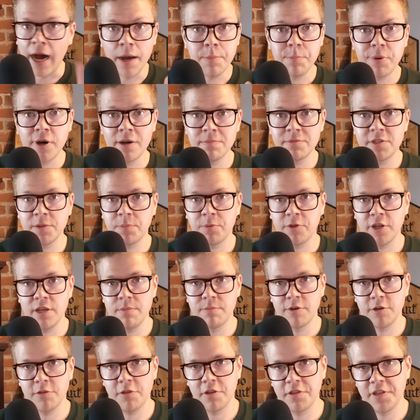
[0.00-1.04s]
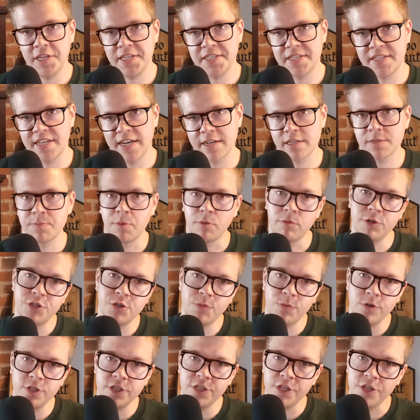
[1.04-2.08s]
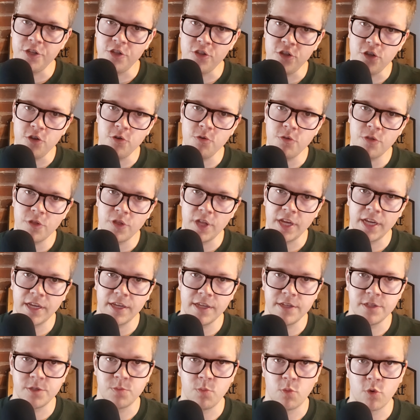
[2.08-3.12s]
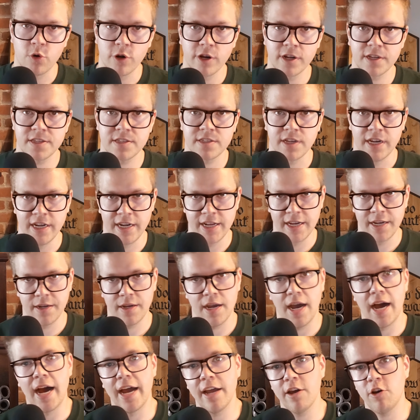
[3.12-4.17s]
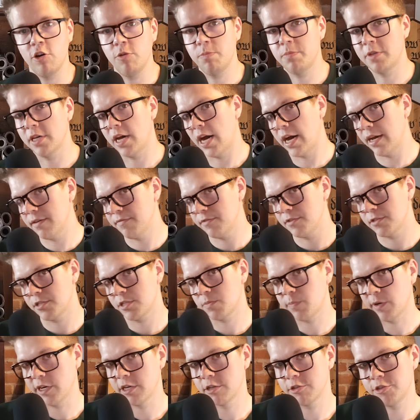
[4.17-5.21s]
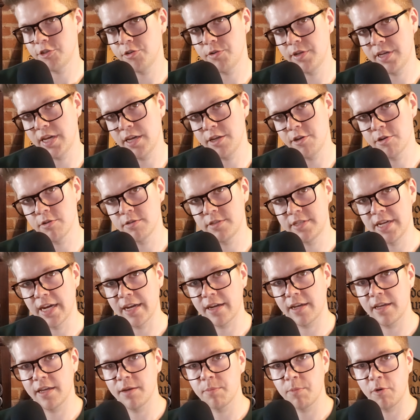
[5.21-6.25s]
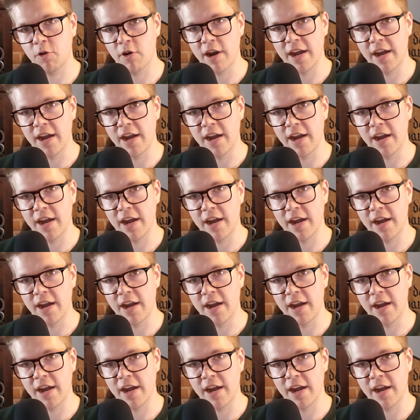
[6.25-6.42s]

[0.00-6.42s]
I'm pumped to play both of these decks, but which one do you think is more exciting? I hope that I've inspired you to get your deck